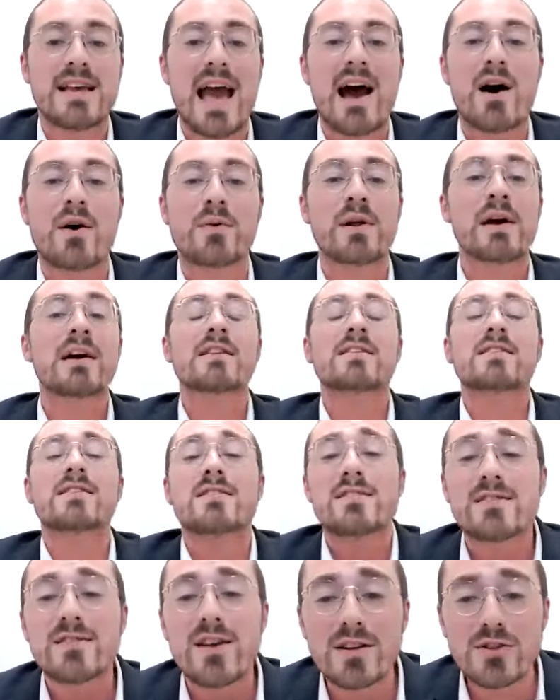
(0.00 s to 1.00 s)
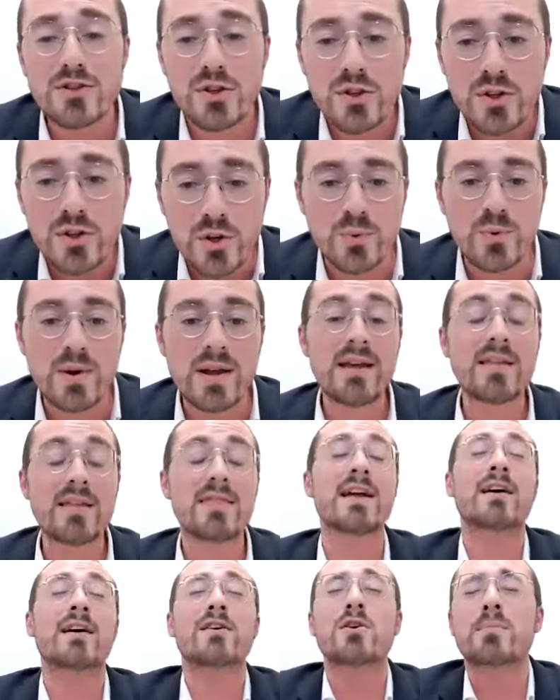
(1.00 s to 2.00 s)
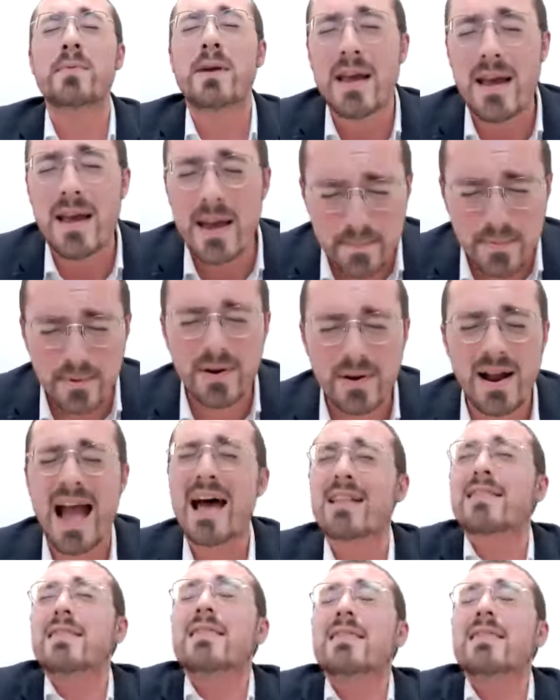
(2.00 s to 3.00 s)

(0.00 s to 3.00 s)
out to such a degree that on Yom Kippur at